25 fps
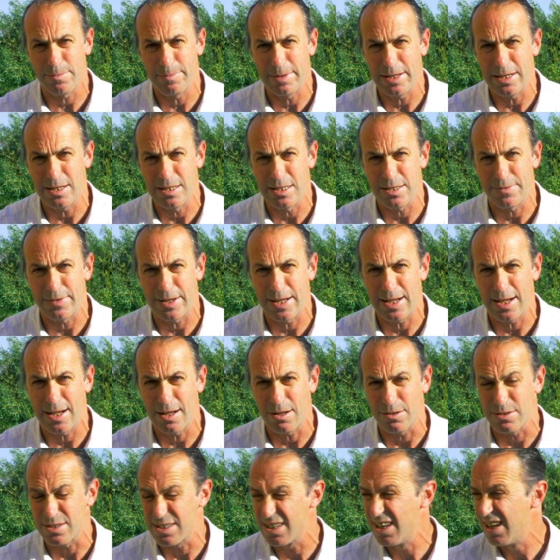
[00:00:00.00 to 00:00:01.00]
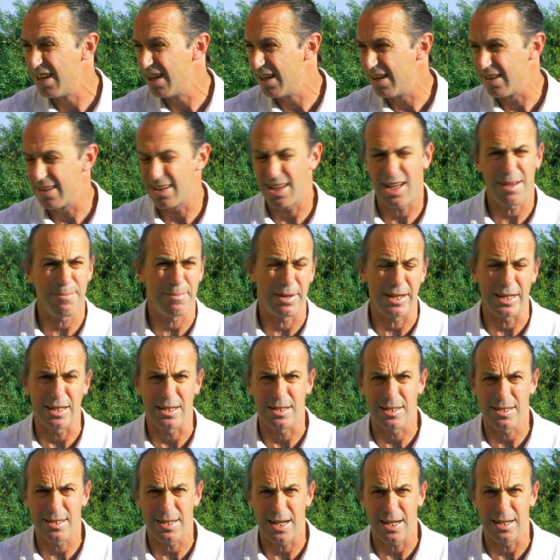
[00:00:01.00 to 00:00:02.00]
metres of a house. That
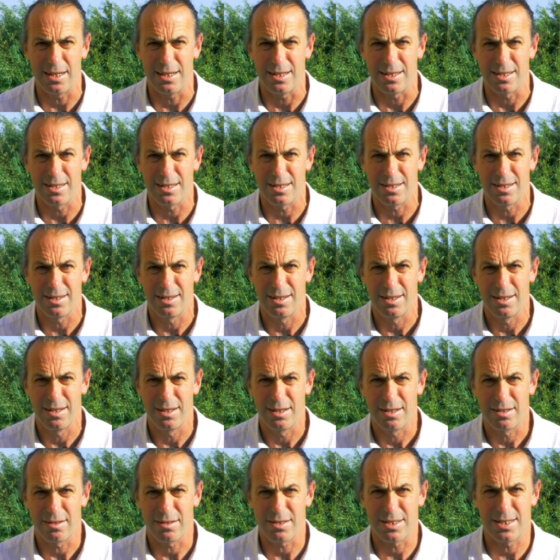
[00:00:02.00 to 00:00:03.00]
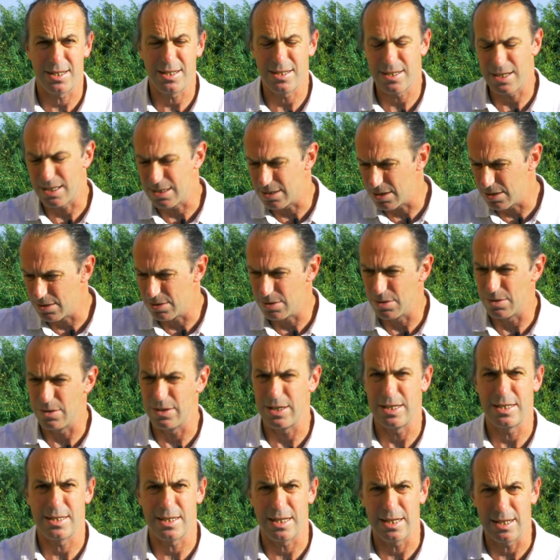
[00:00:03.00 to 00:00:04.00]
makes sense. because these things are
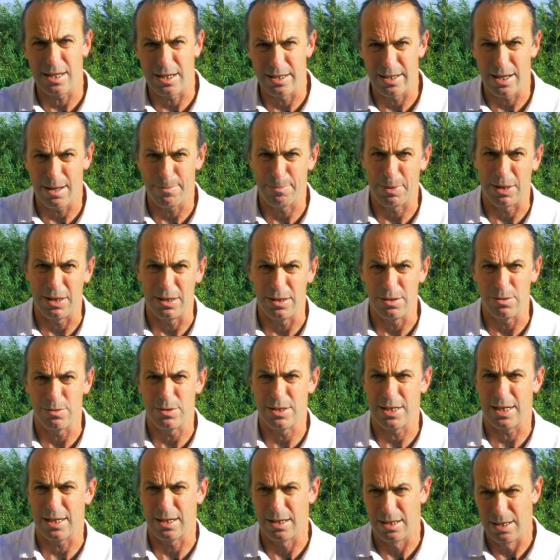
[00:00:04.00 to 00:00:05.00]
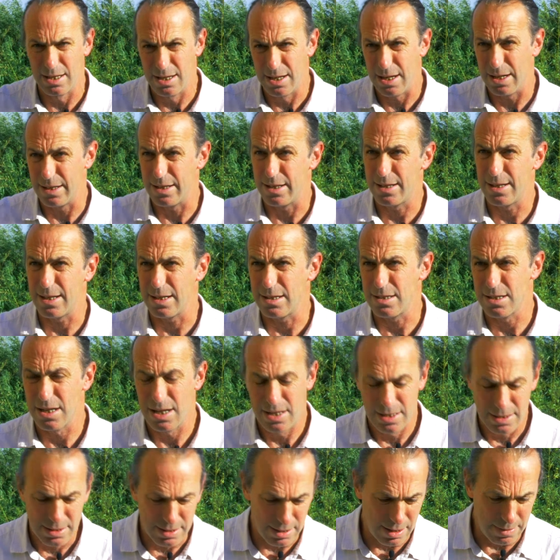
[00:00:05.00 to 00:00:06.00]
noisy and they're polluting and the things.
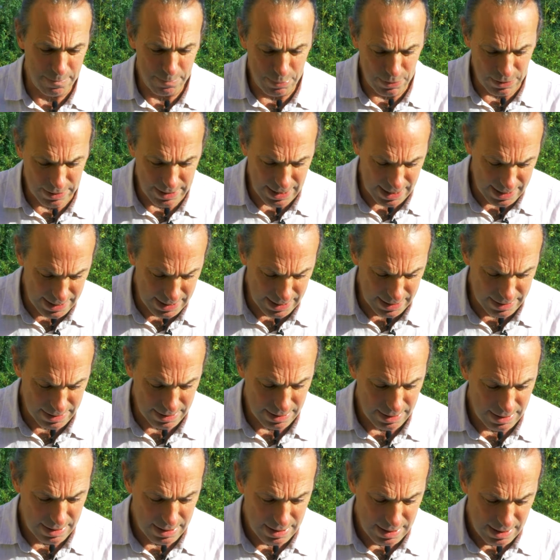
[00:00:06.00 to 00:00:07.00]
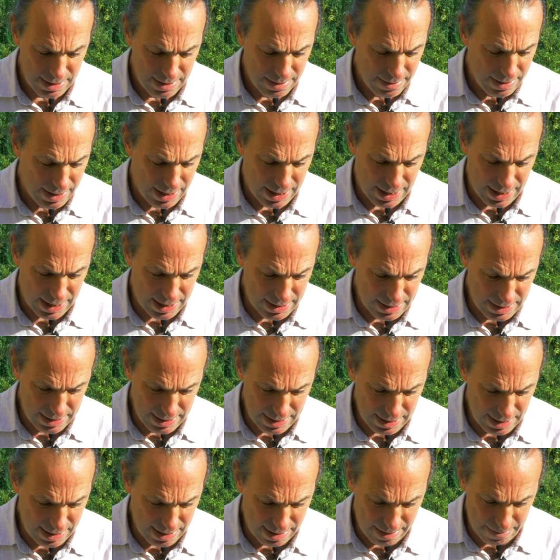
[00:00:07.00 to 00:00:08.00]
So they put that in, and
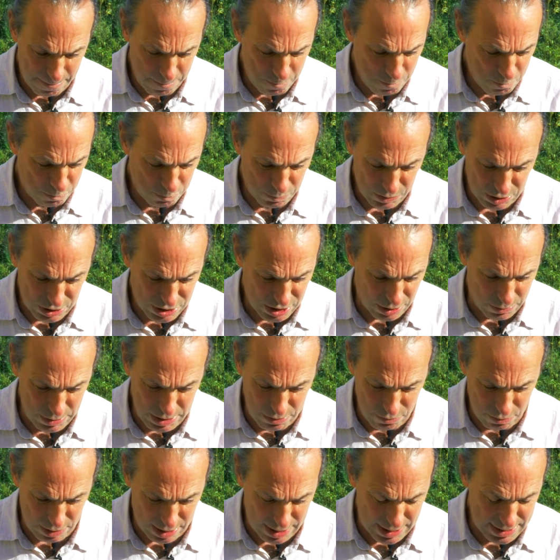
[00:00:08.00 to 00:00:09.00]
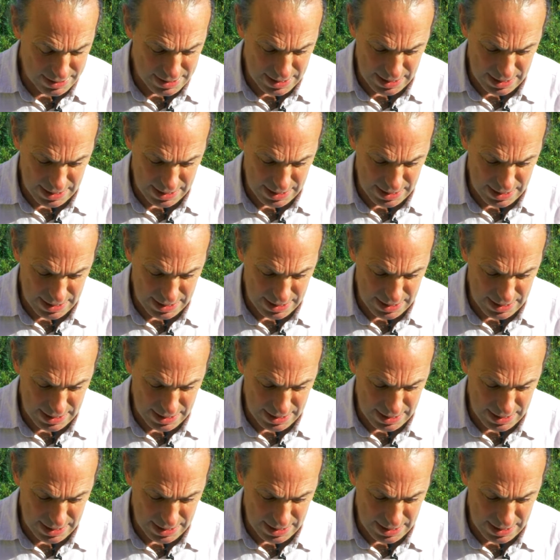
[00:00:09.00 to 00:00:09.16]
so he writes